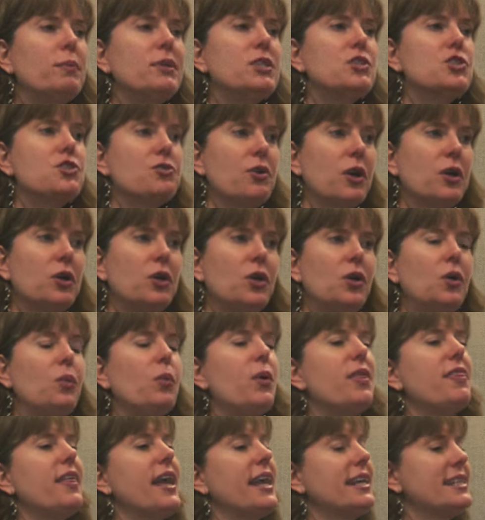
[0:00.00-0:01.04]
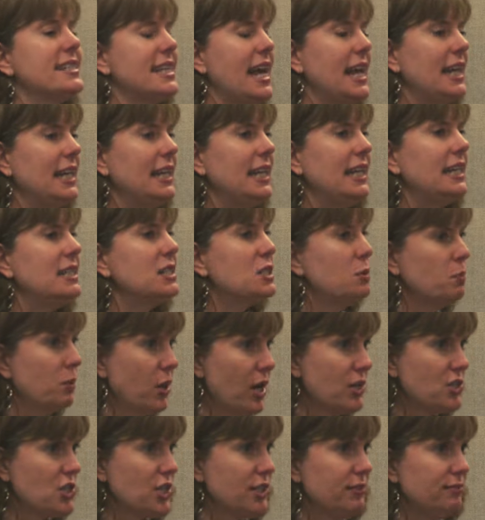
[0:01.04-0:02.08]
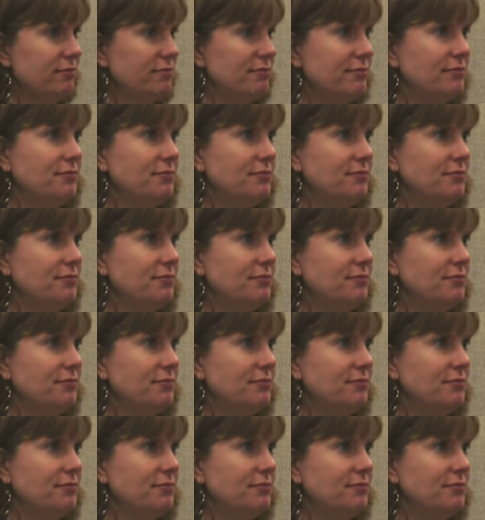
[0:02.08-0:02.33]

woman's struggle with anxiety and depression.